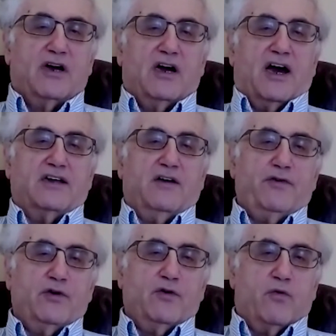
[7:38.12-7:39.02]
and if
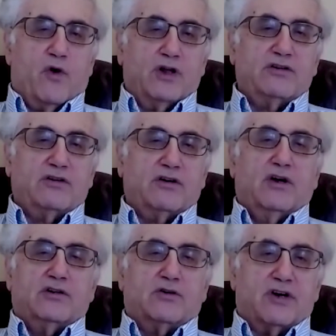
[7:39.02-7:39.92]
you want
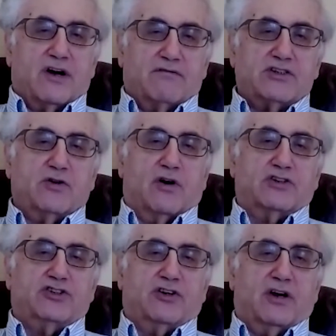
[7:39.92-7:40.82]
to have a
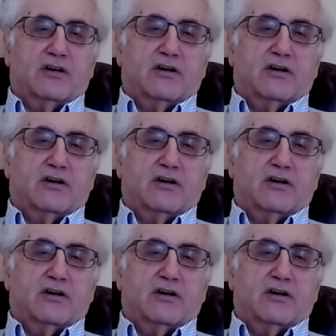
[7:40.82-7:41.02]
surgery,